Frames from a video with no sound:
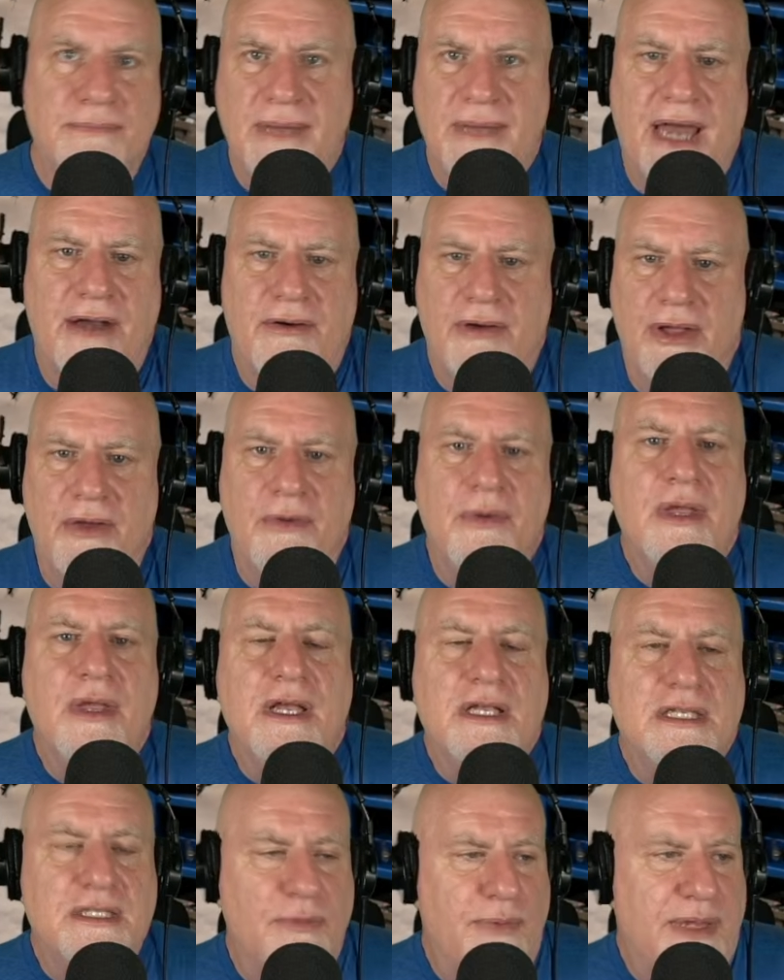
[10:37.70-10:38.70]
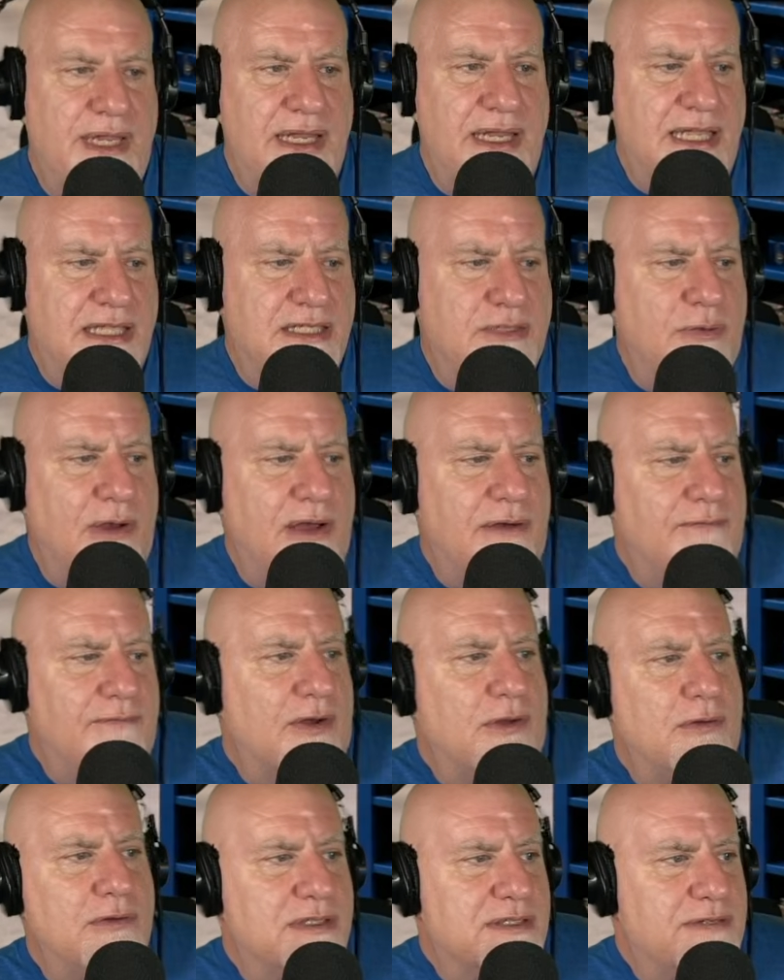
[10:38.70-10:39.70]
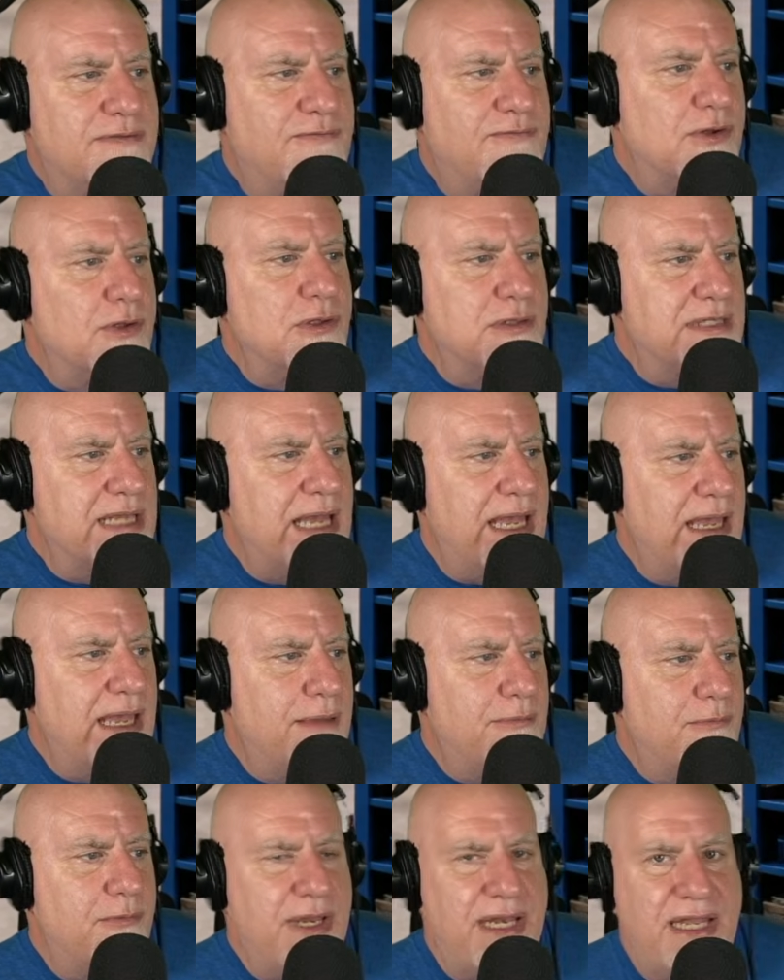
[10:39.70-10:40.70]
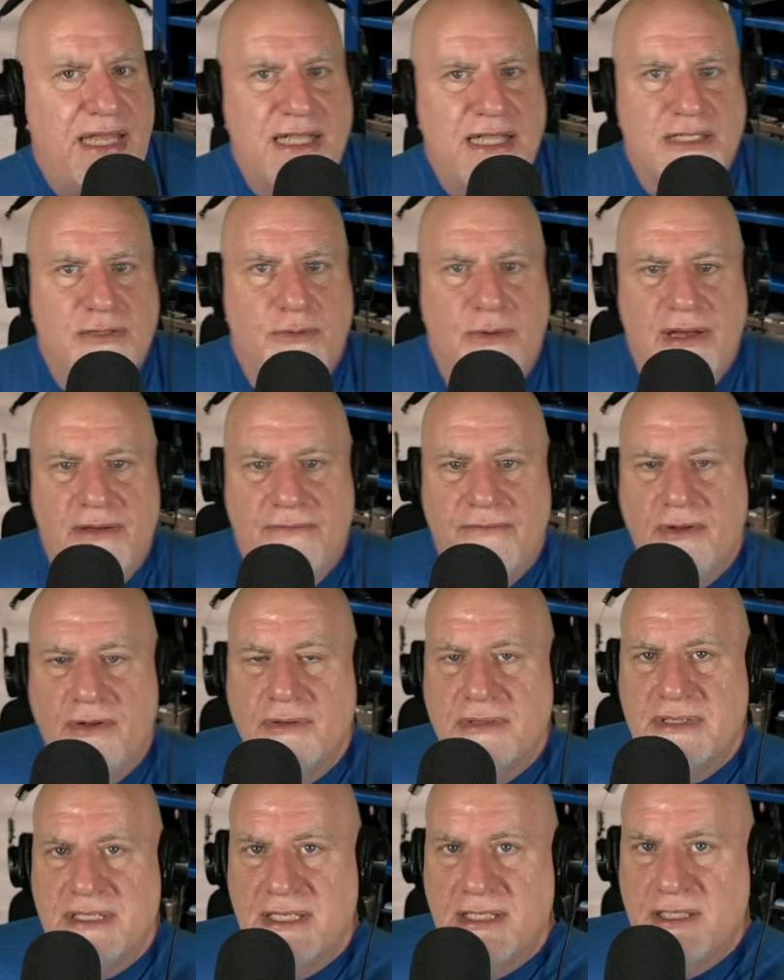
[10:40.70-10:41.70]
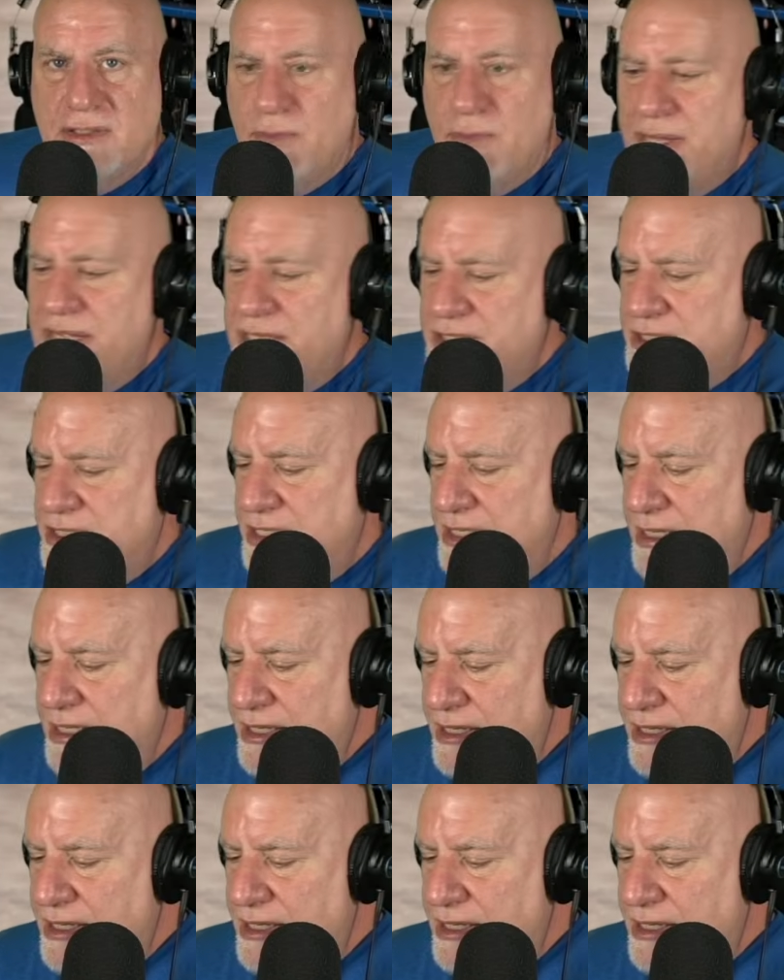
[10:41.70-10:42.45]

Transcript: I don't know. So we need 12 volts full time. We need 12 volts switched.